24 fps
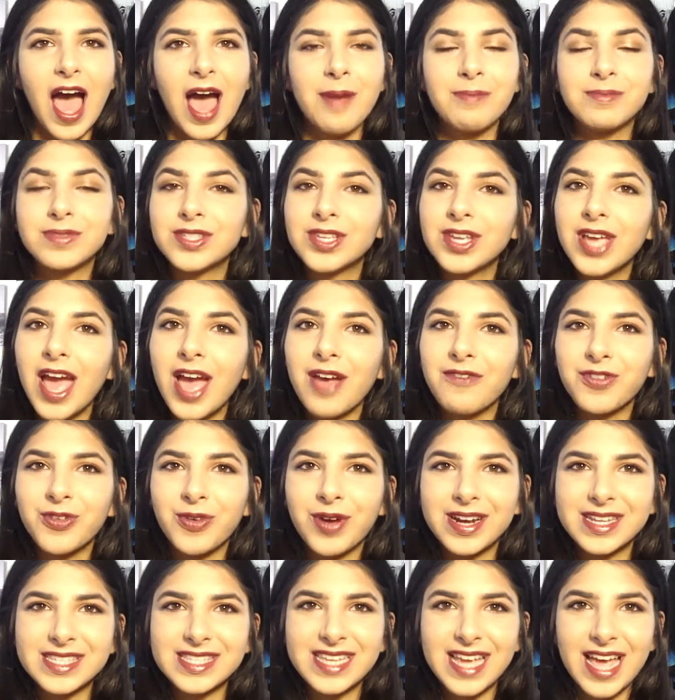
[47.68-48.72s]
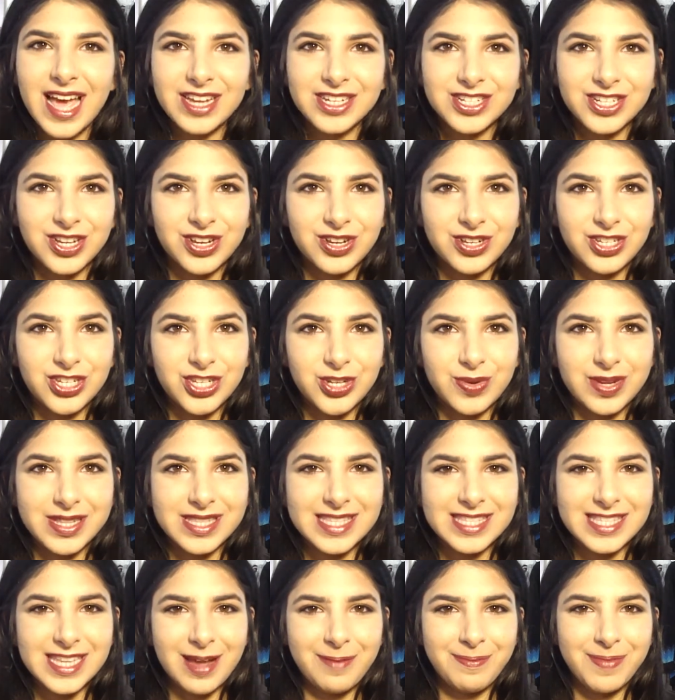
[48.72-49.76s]
So yeah, if you want to see how to do it
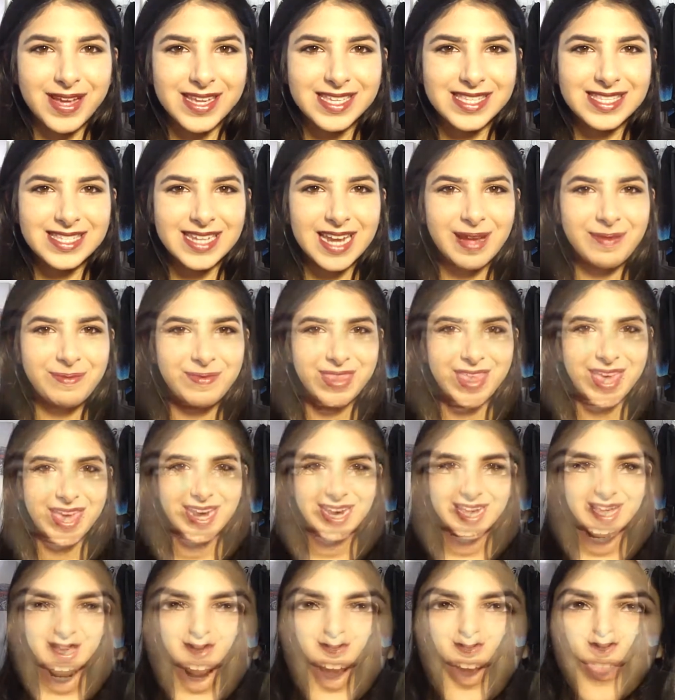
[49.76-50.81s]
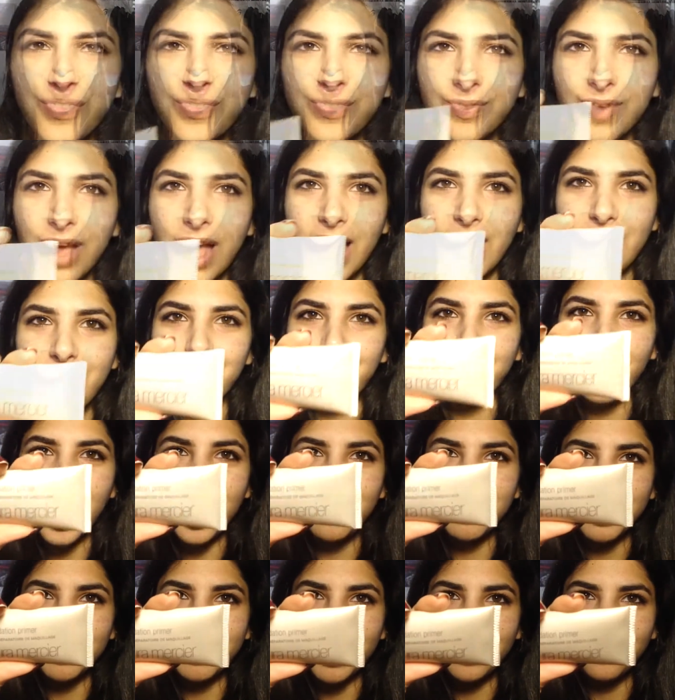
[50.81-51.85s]
step by step, then start off
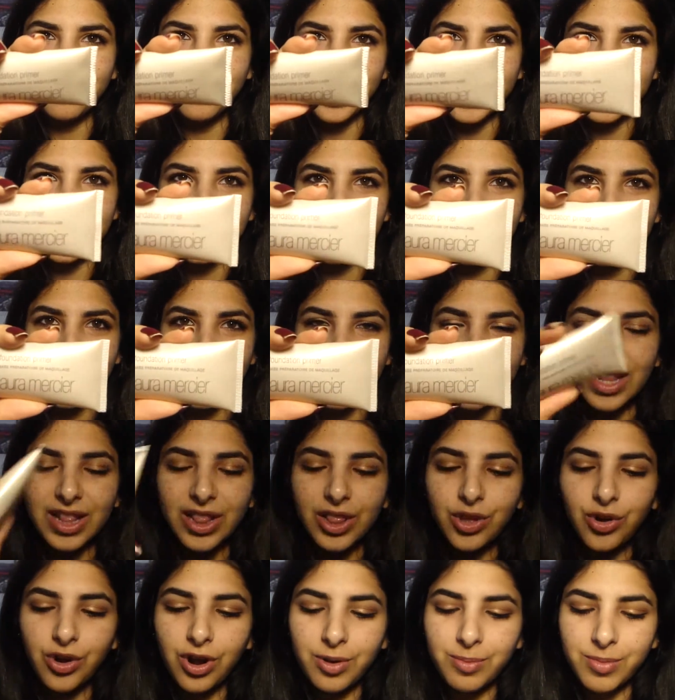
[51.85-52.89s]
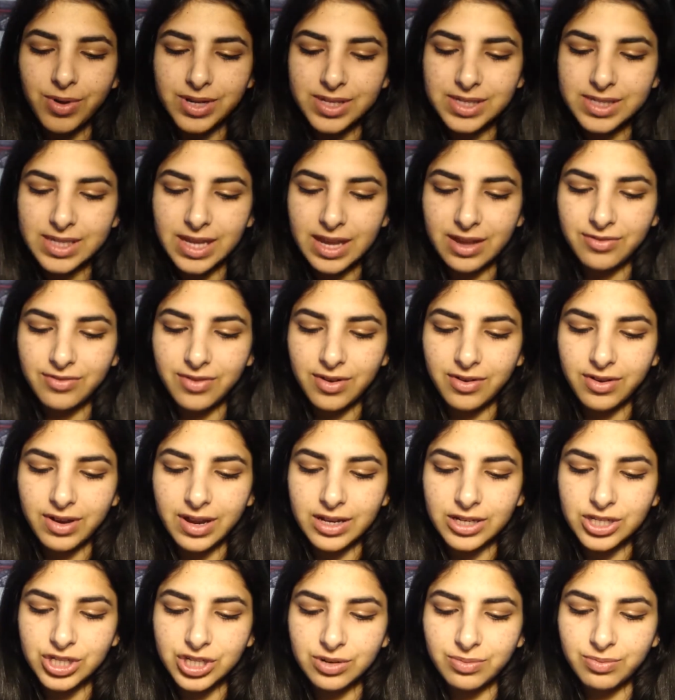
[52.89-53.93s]
priming my face using the Laura Mercier
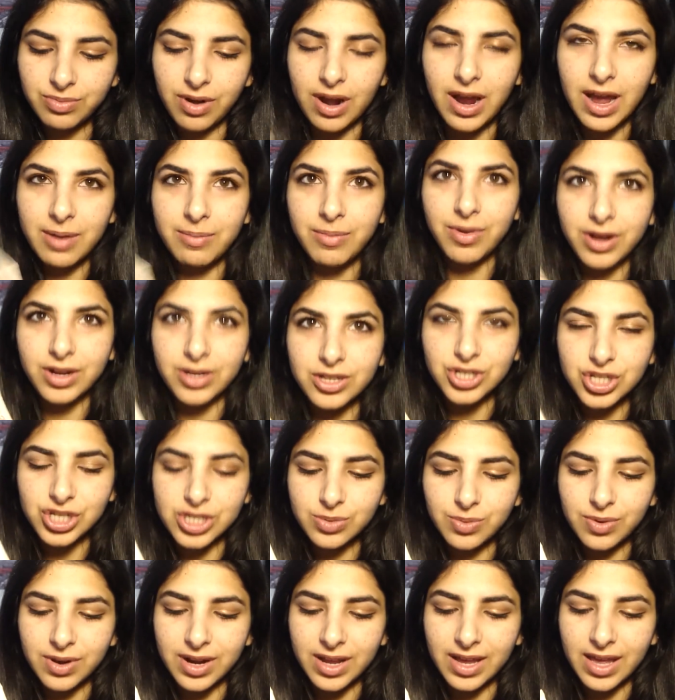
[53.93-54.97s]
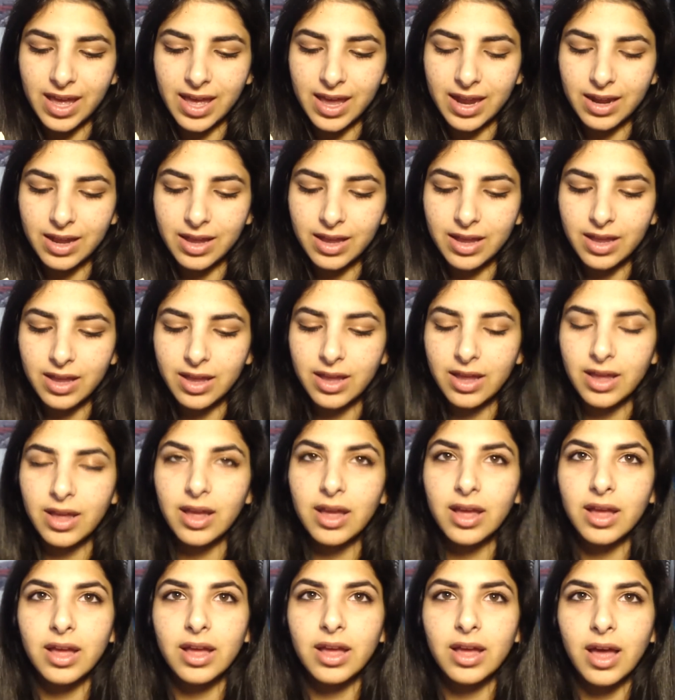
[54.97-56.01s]
foundation primer, and you just want to get
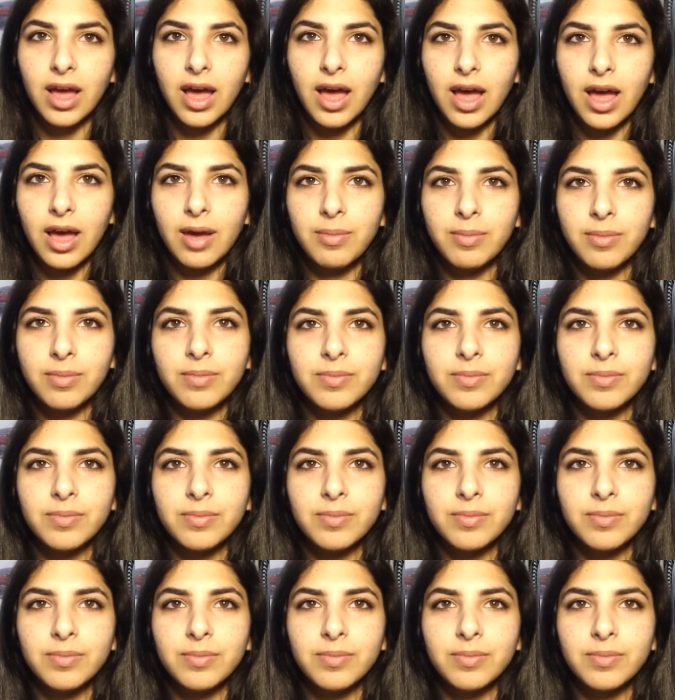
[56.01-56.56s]
a